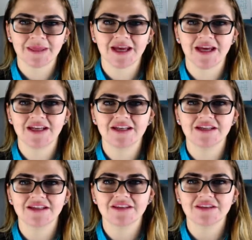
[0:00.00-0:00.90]
And
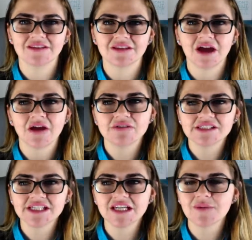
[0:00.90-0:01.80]
I was
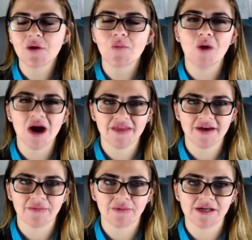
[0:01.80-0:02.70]
thinking about why
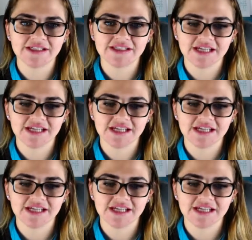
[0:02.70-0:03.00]
that was.